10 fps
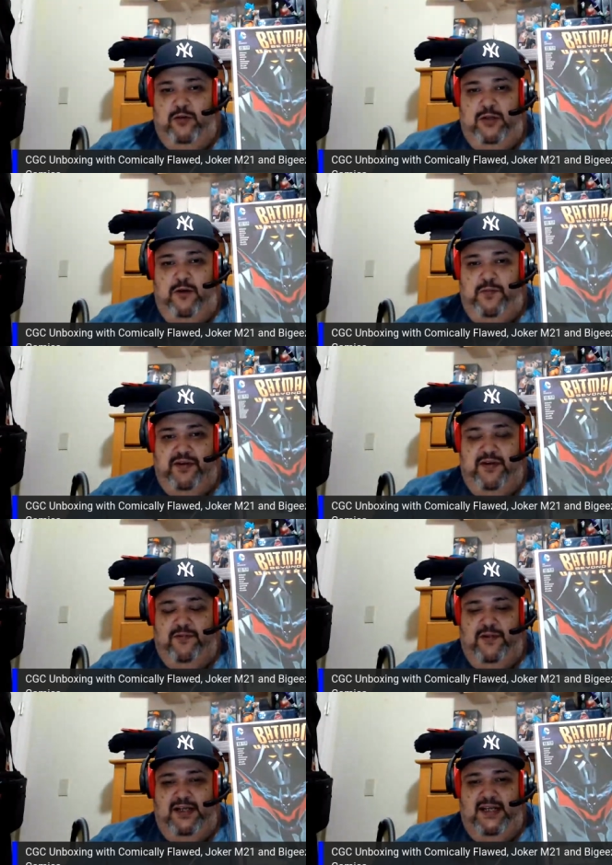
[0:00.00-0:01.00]
low print
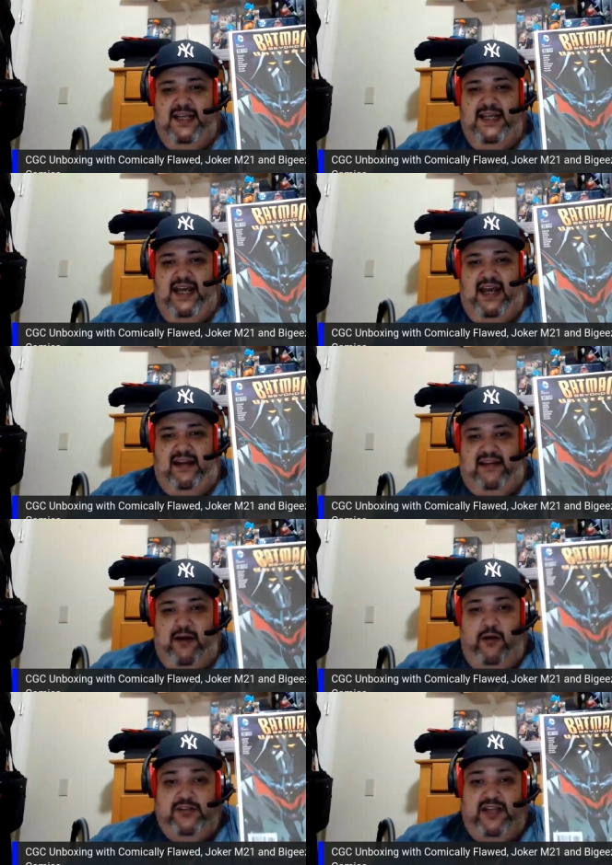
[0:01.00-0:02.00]
run, and they
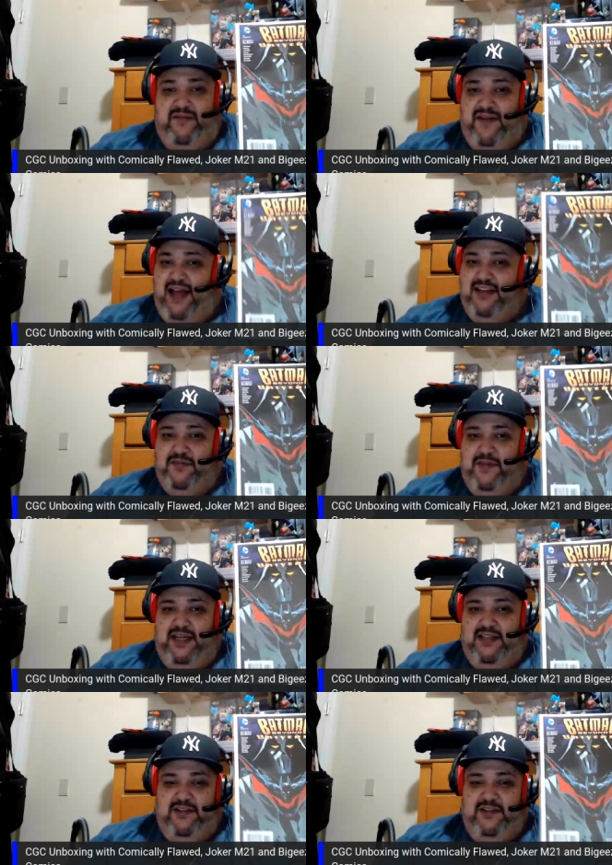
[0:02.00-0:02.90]
hold their value, man.